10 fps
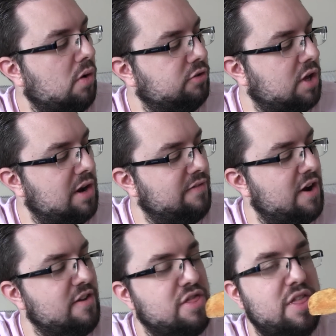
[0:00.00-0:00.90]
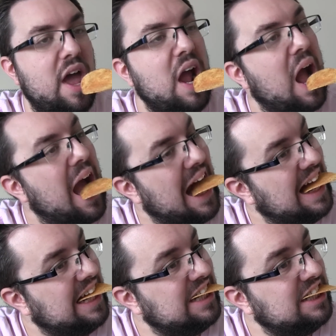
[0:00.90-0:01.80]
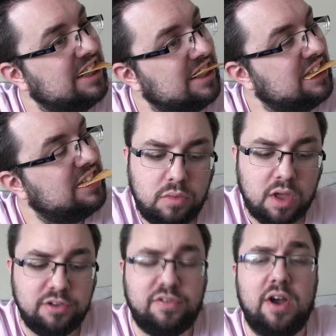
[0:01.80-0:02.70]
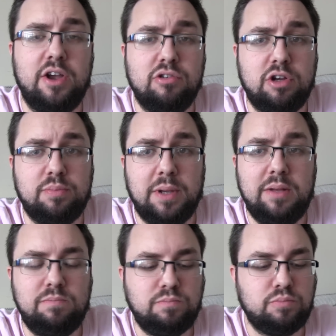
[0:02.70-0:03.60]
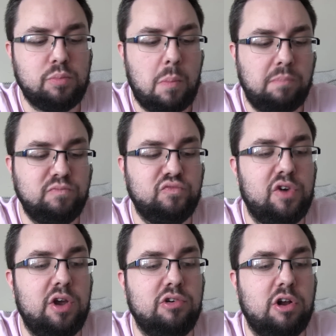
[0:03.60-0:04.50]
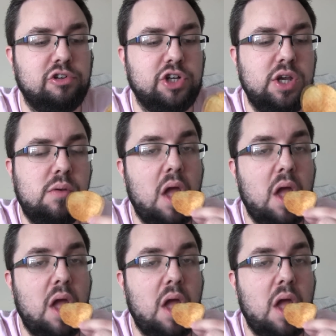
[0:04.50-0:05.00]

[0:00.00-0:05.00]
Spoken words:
Certainly very thick. Very crispy, very crunchy.